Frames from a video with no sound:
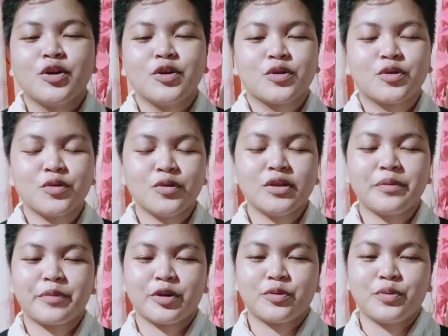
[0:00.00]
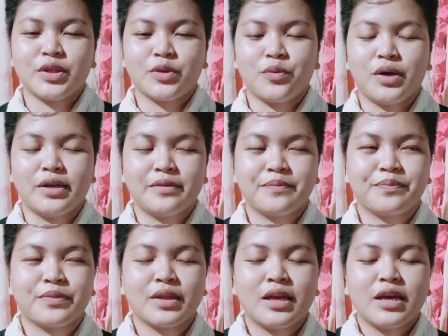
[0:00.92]
Rule number 21.
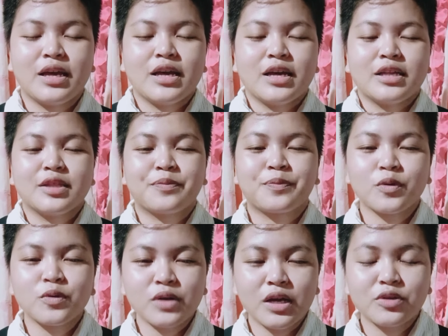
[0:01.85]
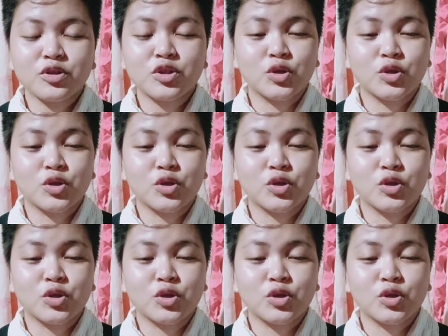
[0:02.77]
The pronouns